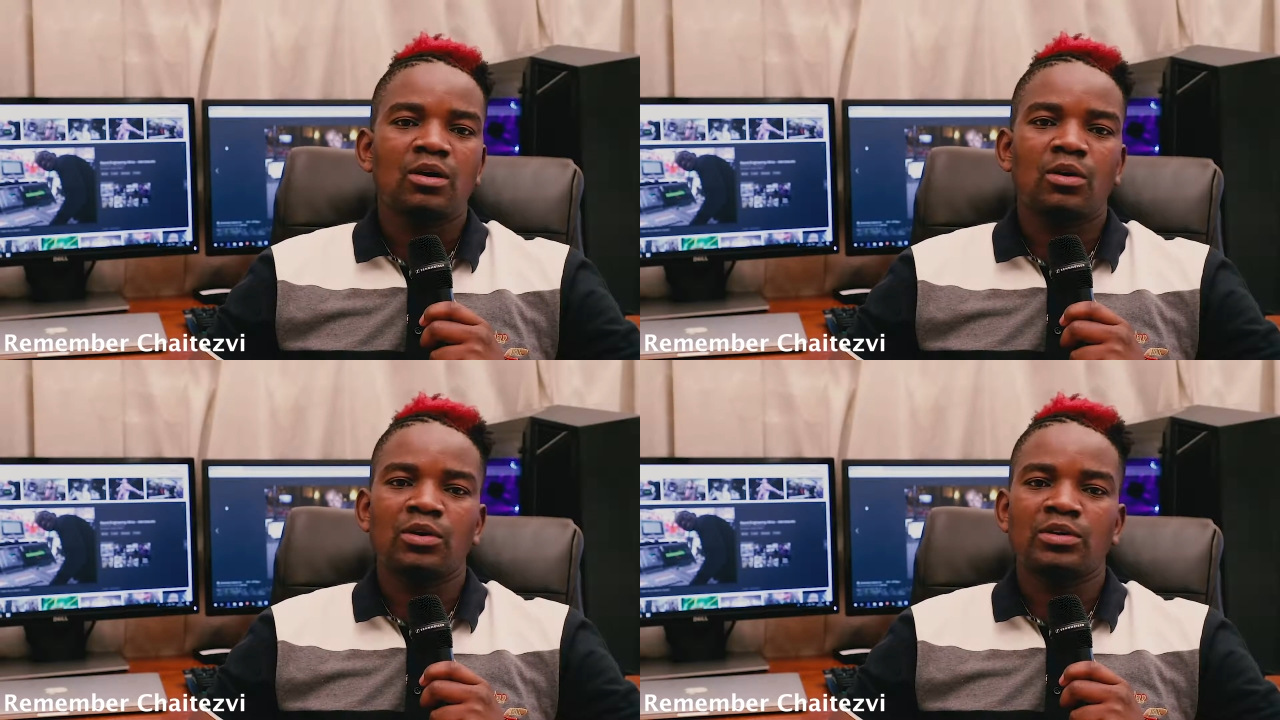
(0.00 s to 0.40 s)

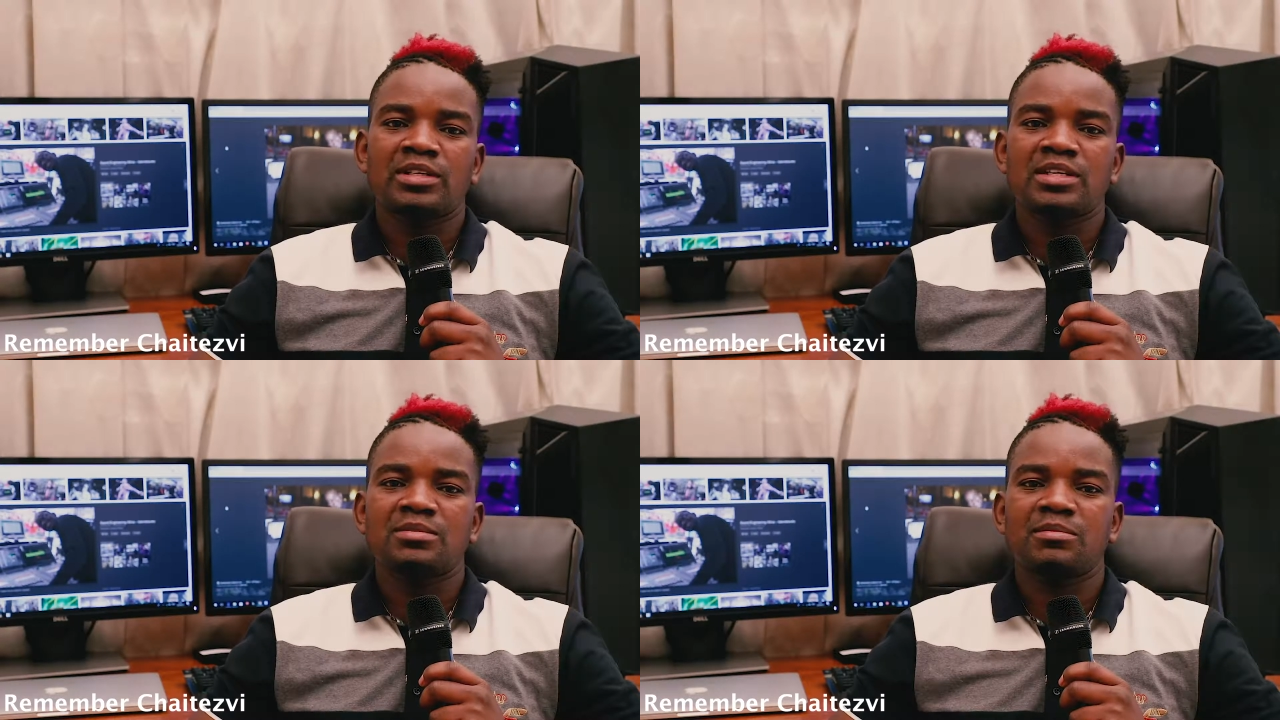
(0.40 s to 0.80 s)
or you
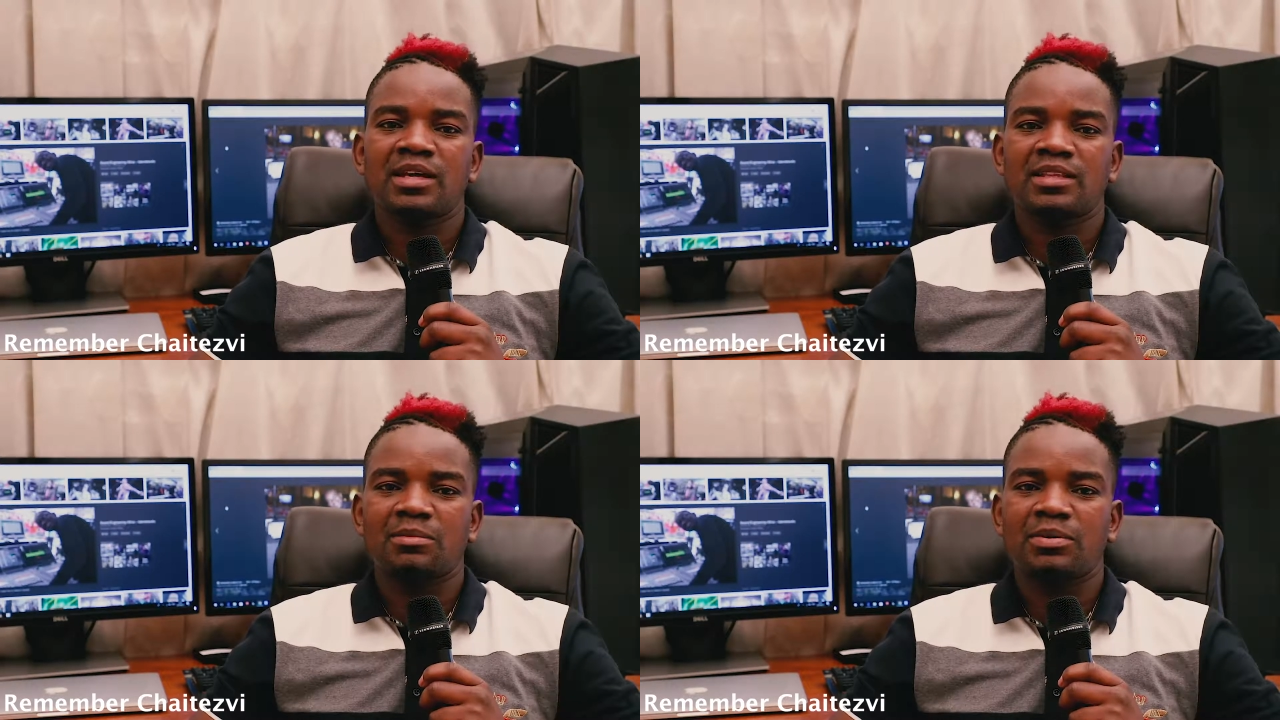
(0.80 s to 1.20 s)
just
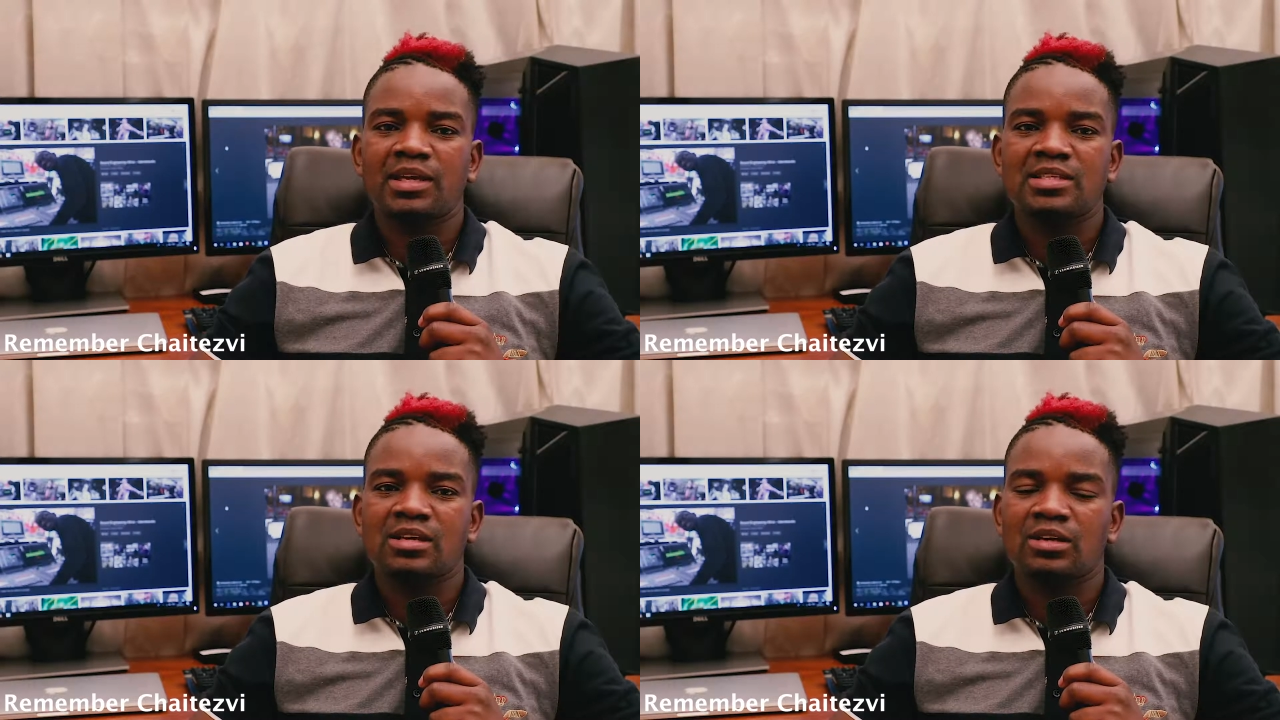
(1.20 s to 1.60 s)
make the
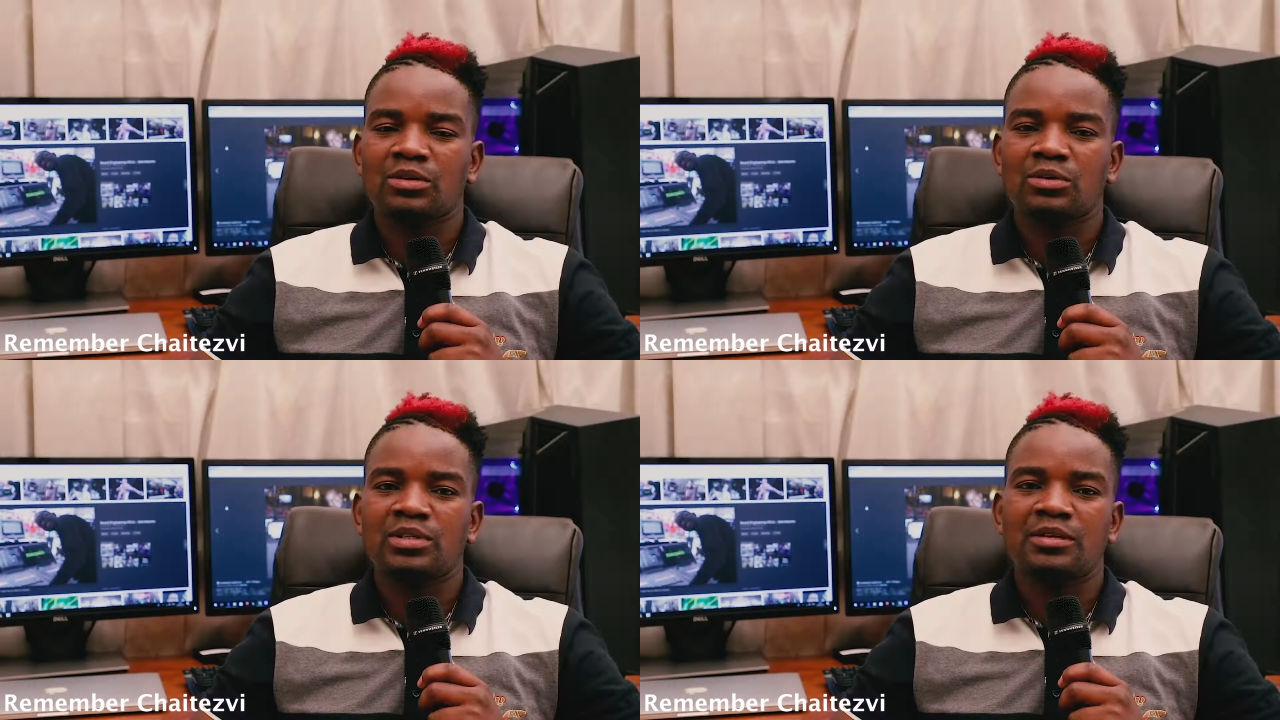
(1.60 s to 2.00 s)
PA
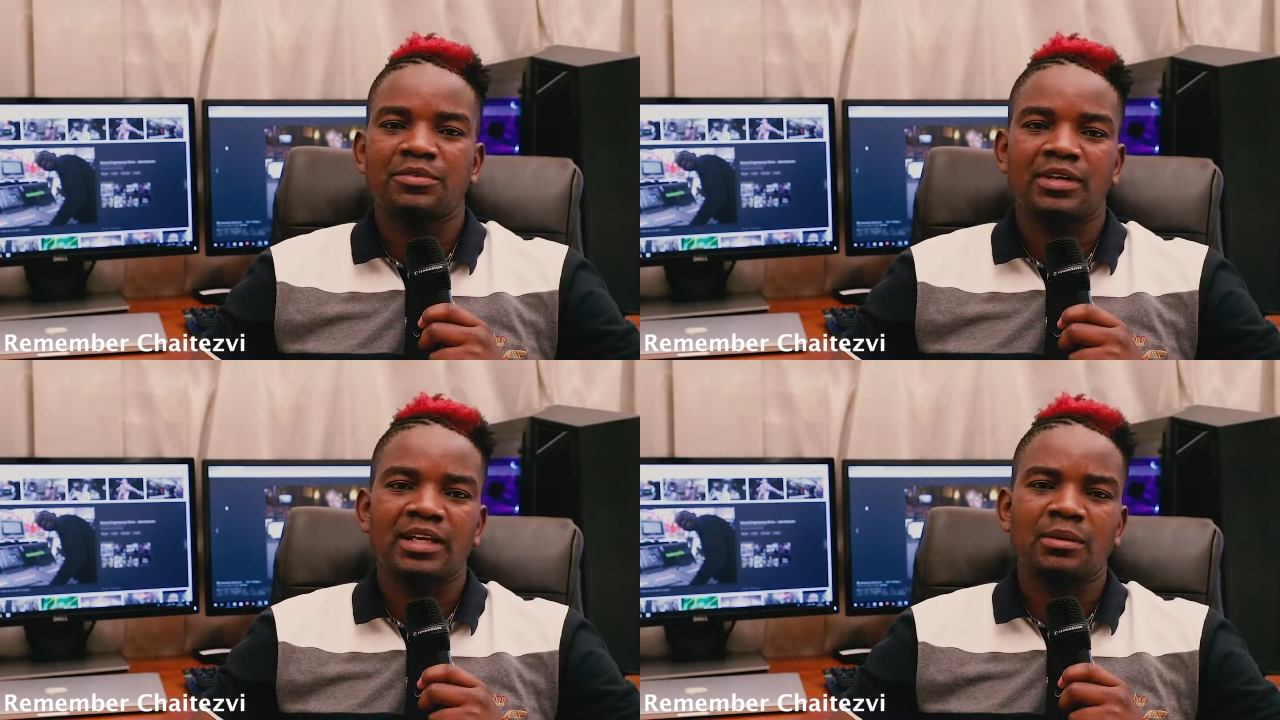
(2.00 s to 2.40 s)
sound good and
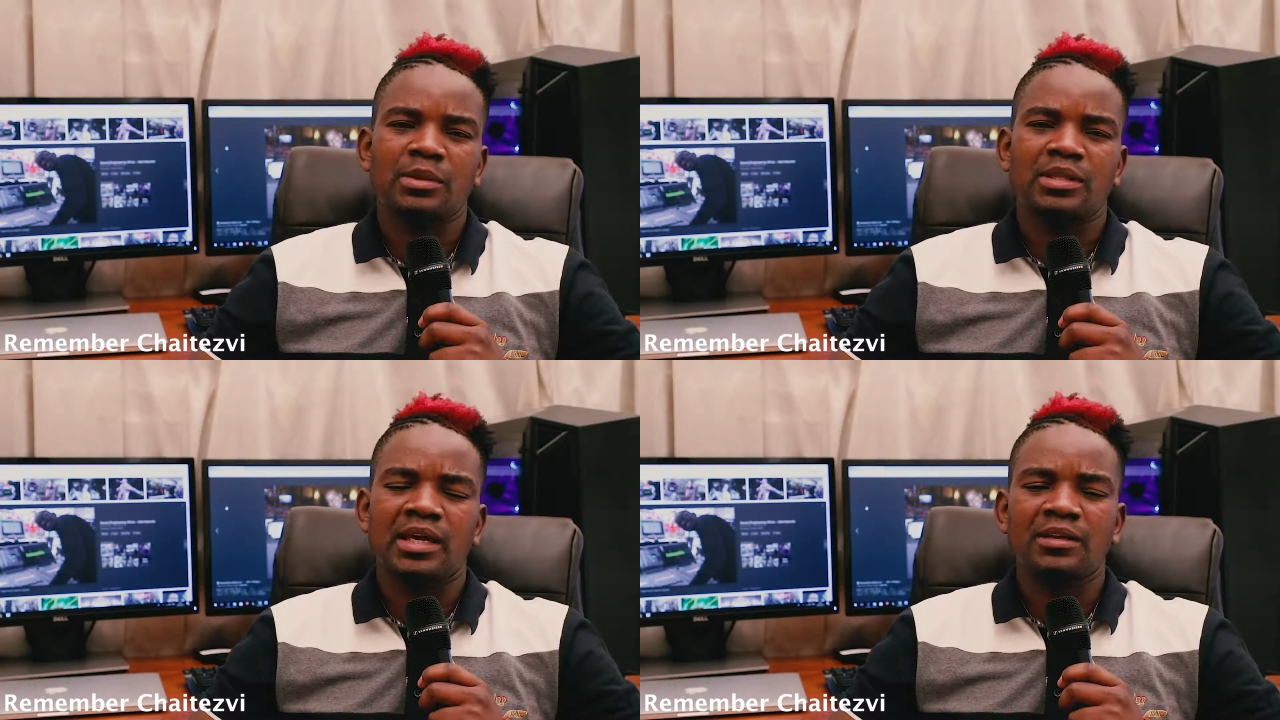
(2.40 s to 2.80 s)
forget
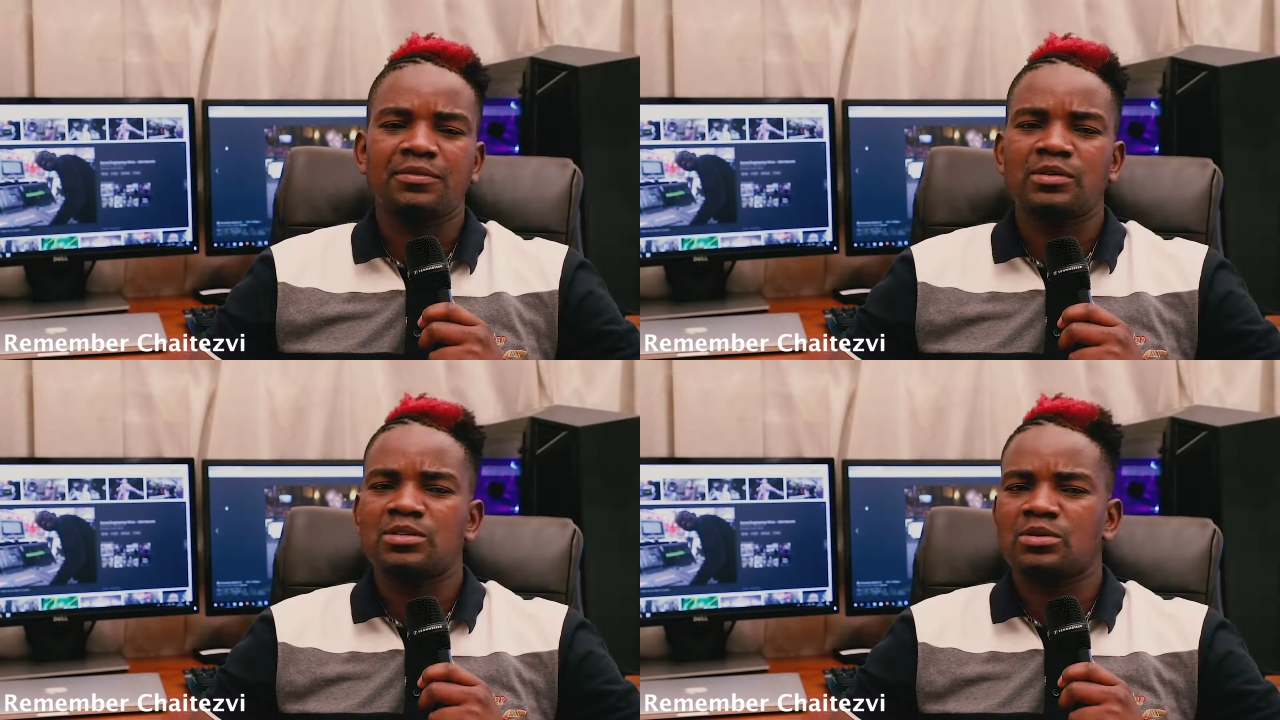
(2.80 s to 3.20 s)
about the
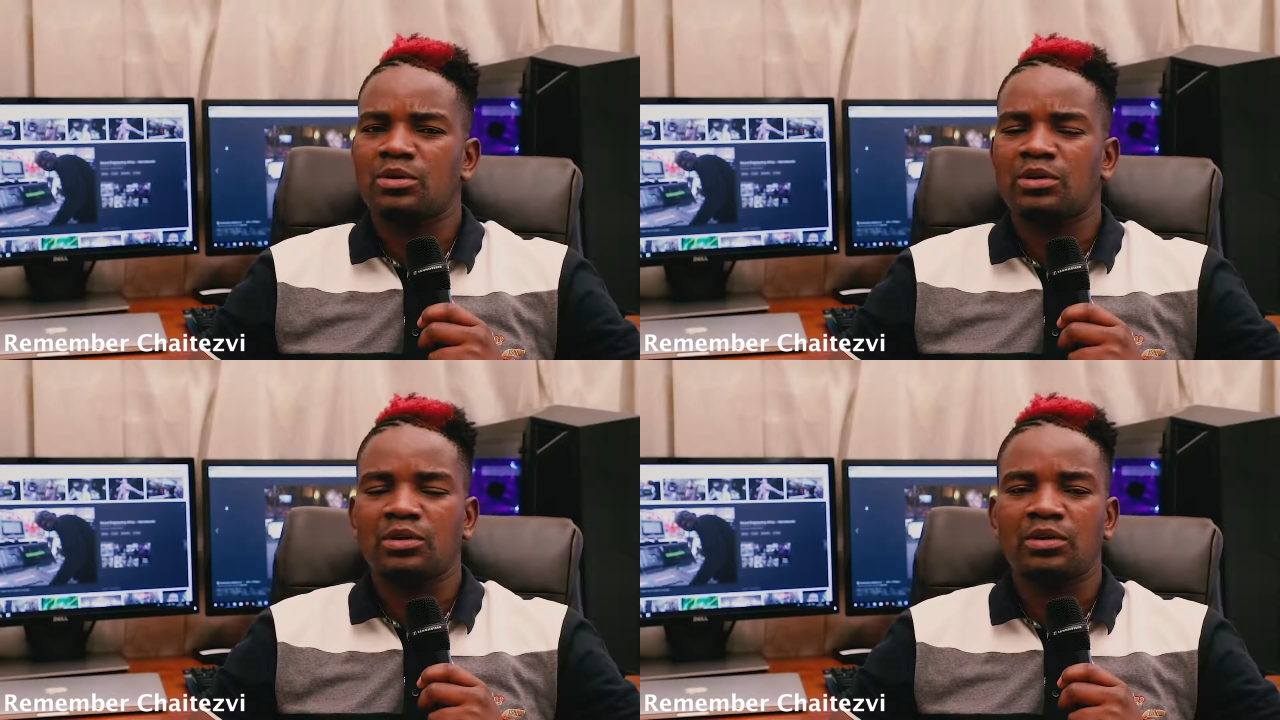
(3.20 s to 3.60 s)
headphones
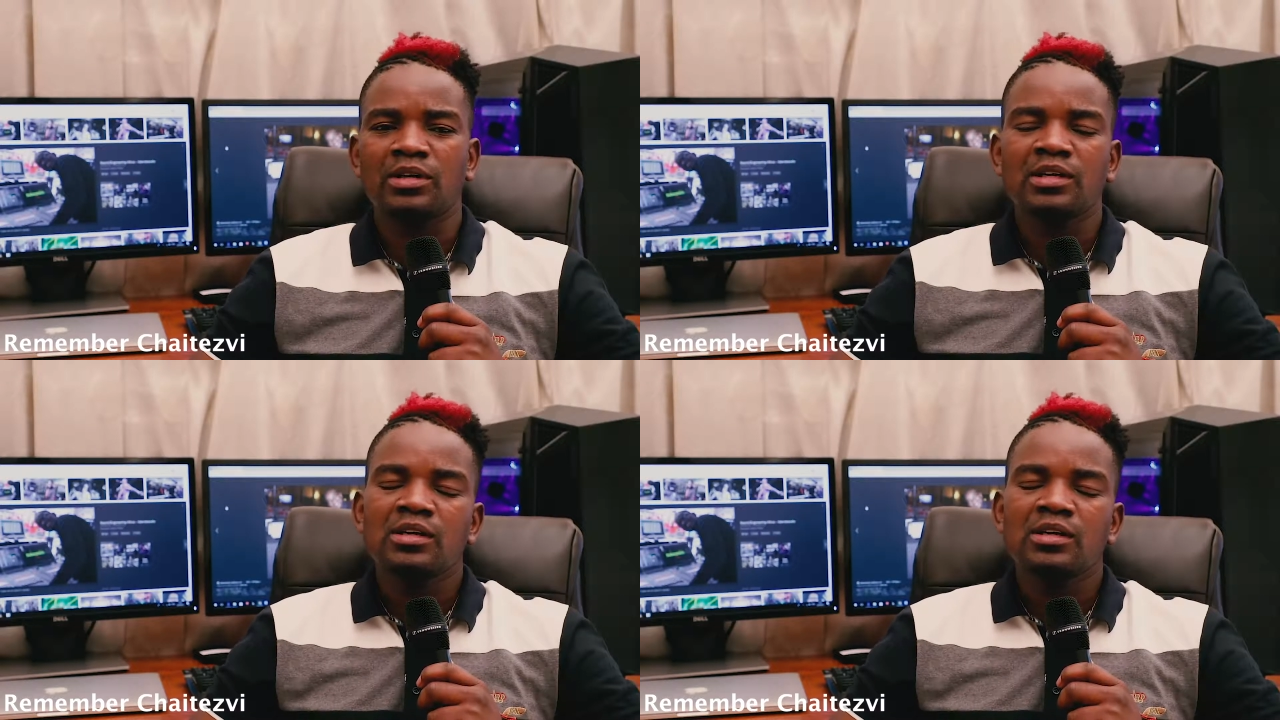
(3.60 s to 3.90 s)
or you know?